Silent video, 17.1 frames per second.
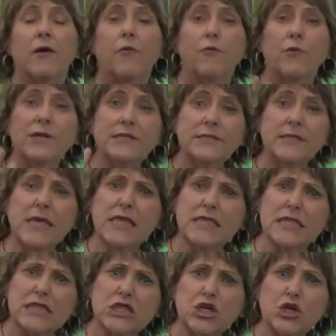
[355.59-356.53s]
What's the
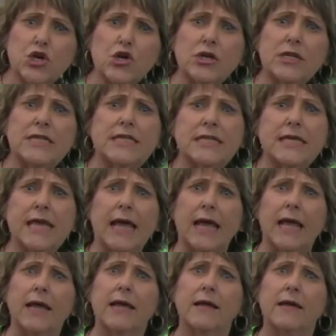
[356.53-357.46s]
third
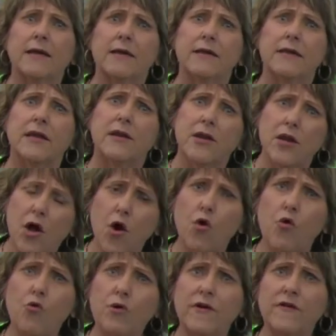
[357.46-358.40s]
thing to
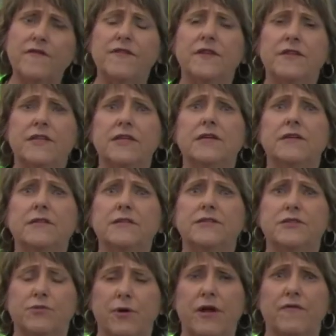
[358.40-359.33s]
know if the deal
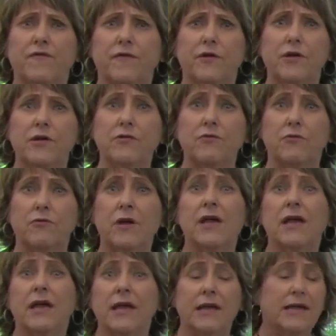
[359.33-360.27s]
is right for you?
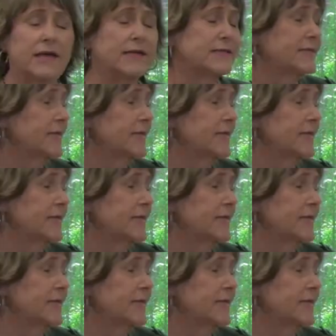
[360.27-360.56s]
It's